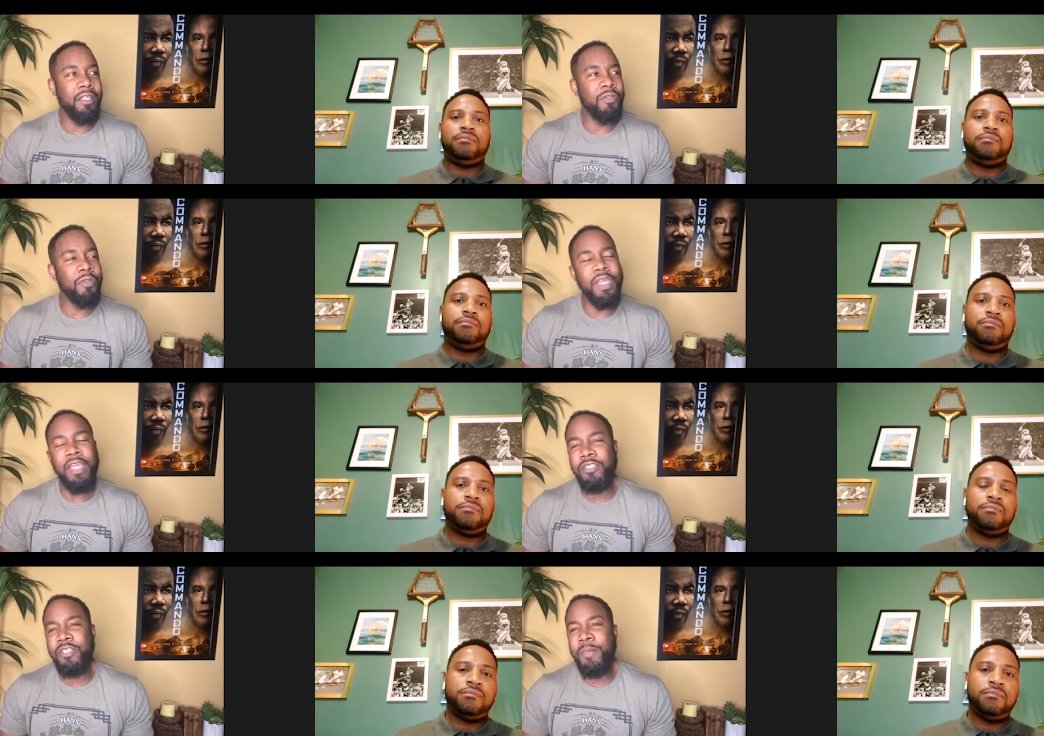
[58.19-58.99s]
Speaker 1: the, the
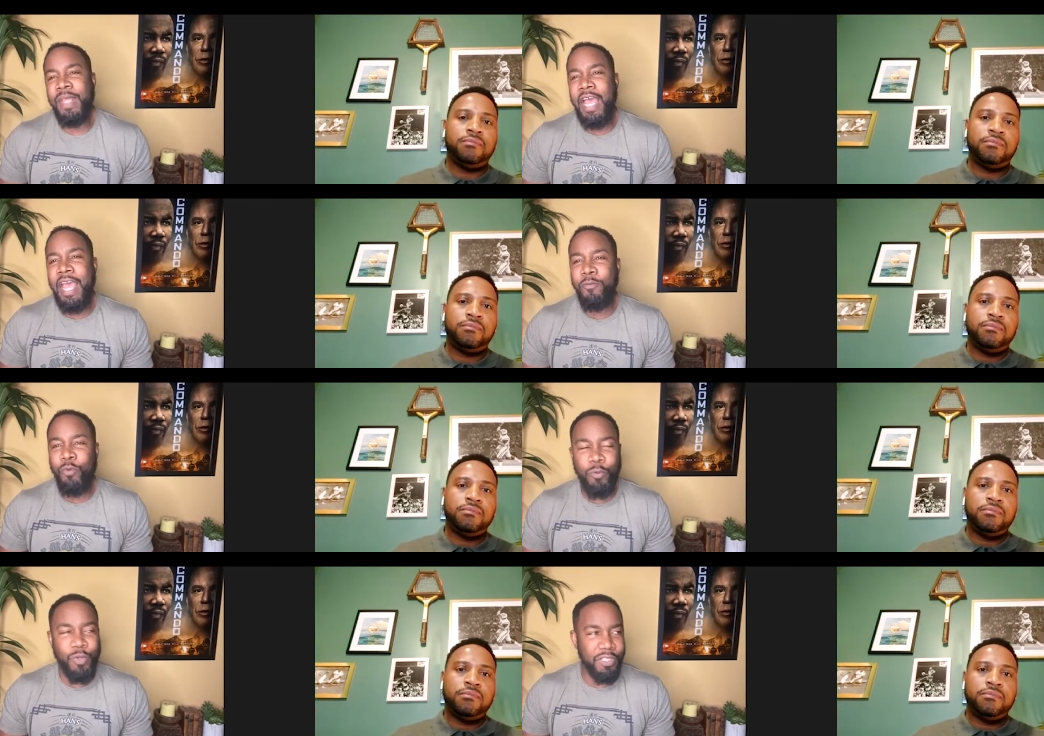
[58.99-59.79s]
thing is, I mean, I
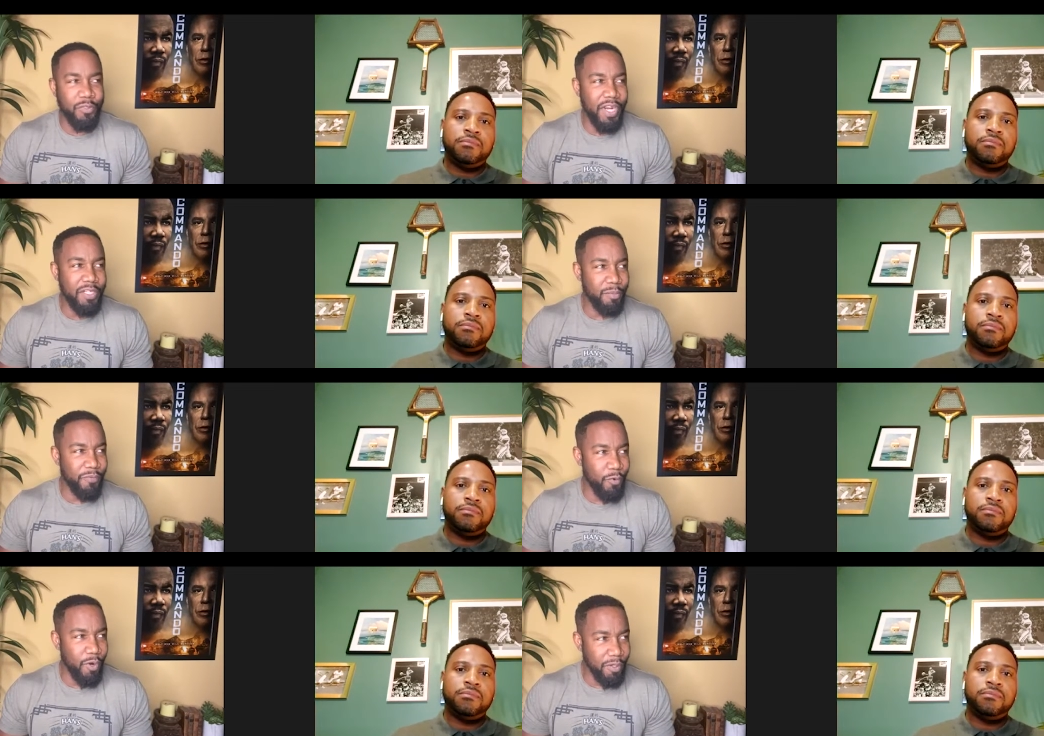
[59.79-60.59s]
hadn't worked with the director
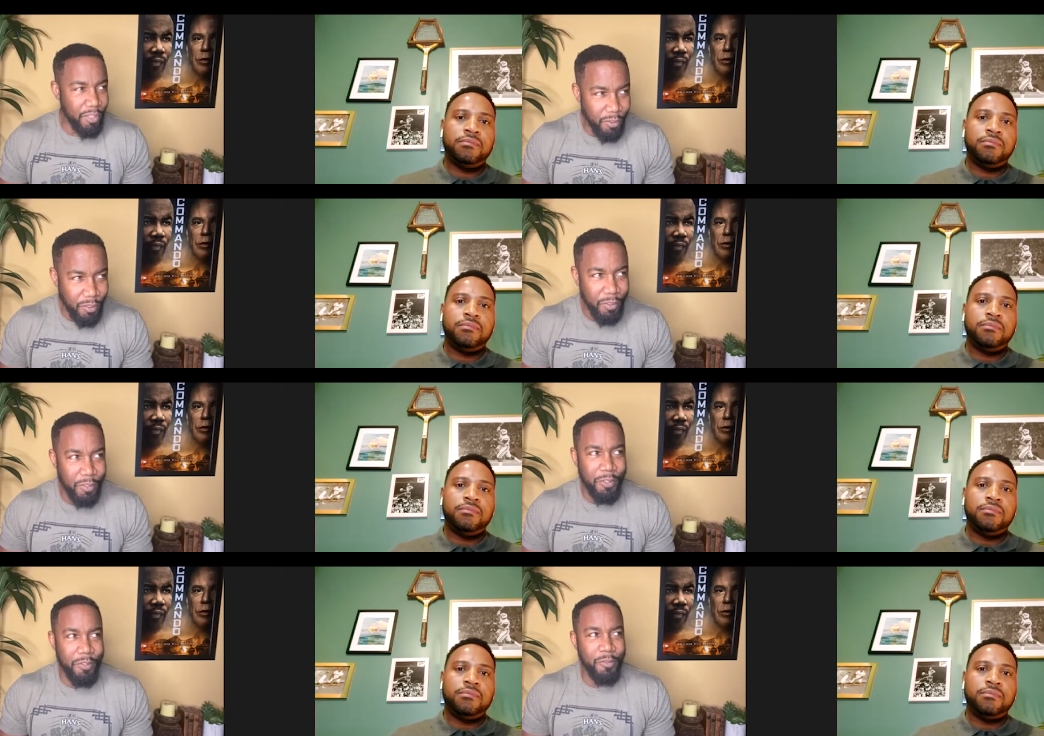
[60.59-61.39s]
before. You know, you
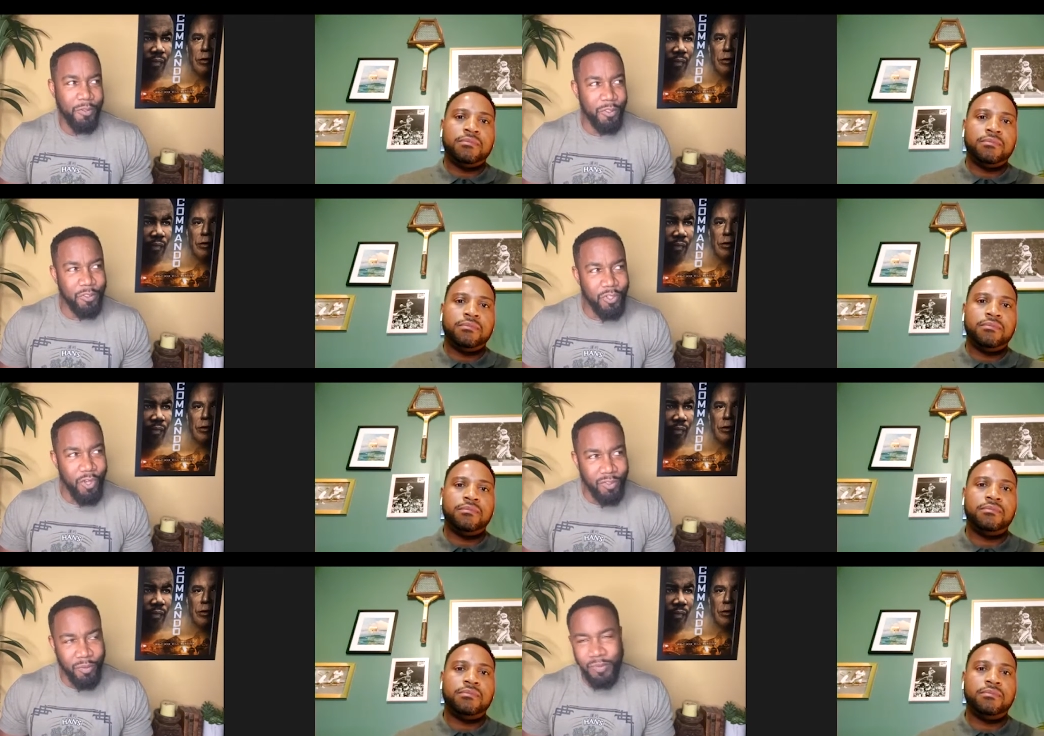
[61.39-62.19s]
you you
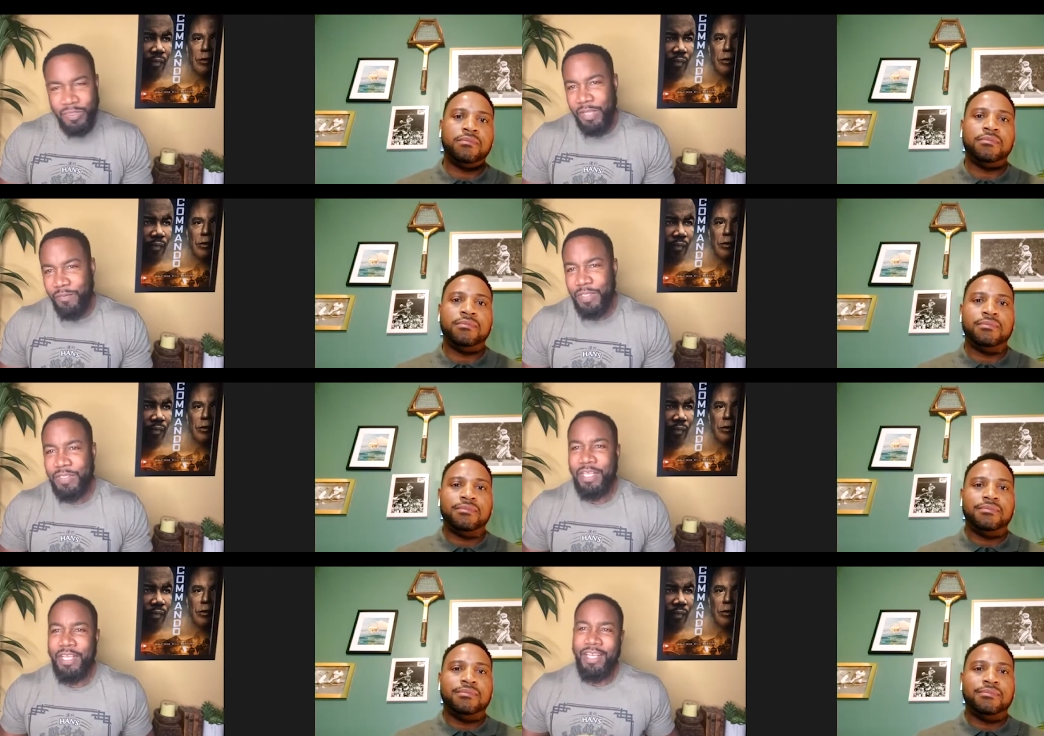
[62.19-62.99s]
talk to him and see if
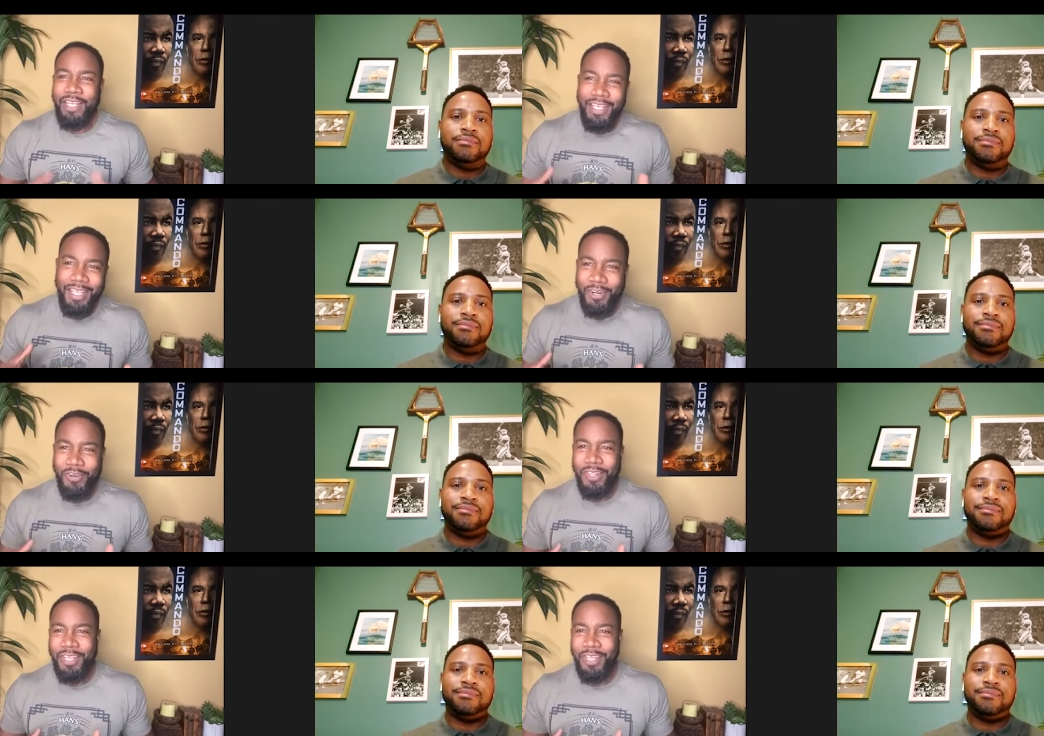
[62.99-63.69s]
he's, you know,